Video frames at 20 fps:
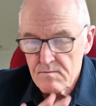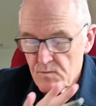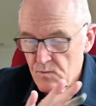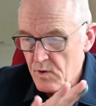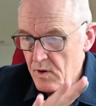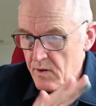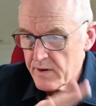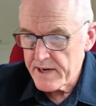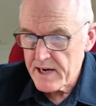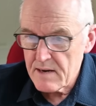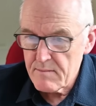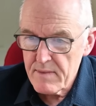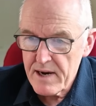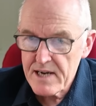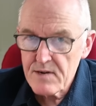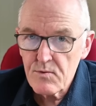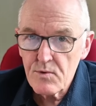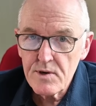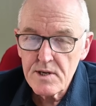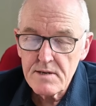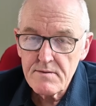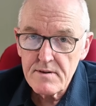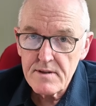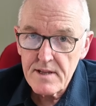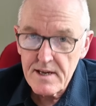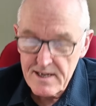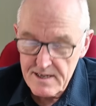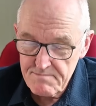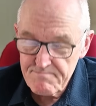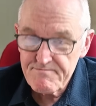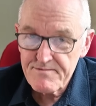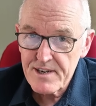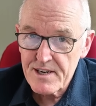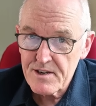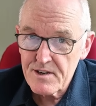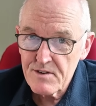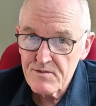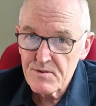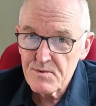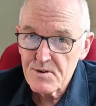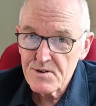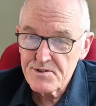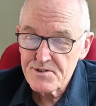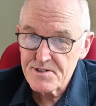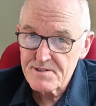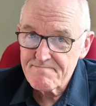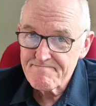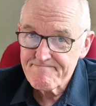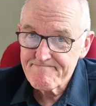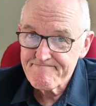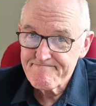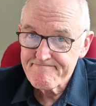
We won't get mad, we'll leave it there. Thank you for watching.